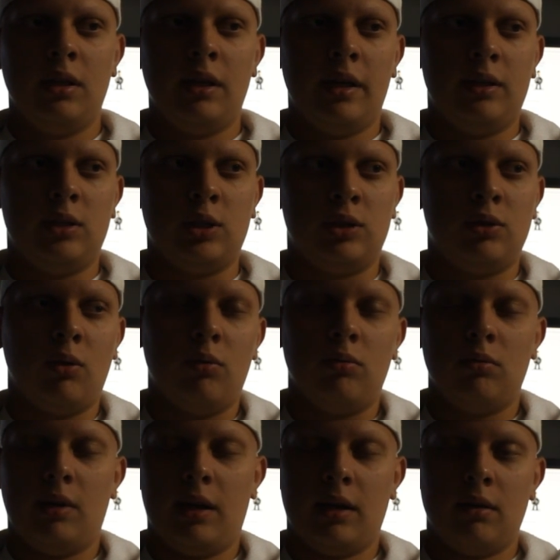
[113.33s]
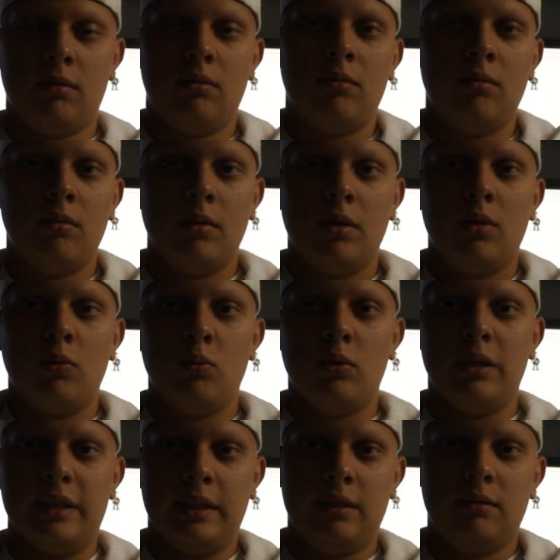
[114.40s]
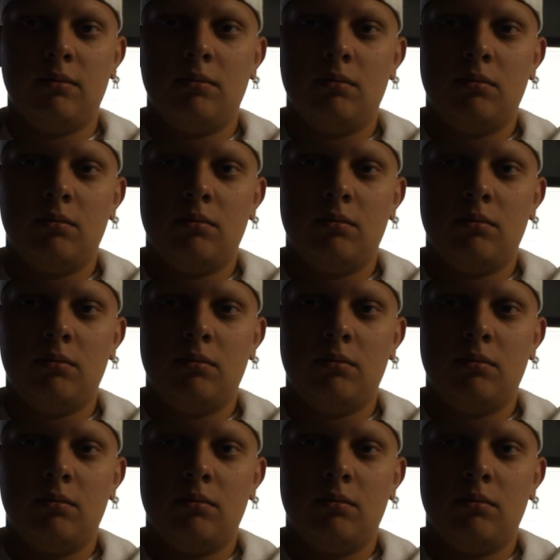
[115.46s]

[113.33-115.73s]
I just don't like really